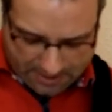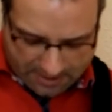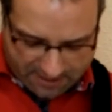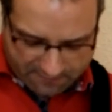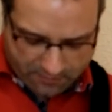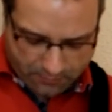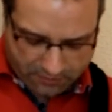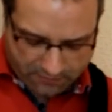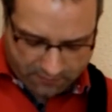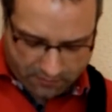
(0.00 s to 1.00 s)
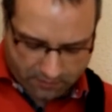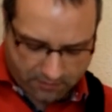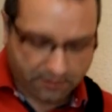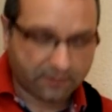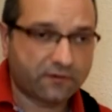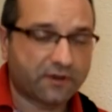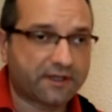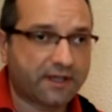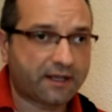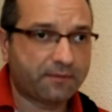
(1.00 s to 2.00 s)
And for the
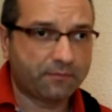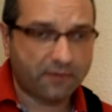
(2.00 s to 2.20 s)
neck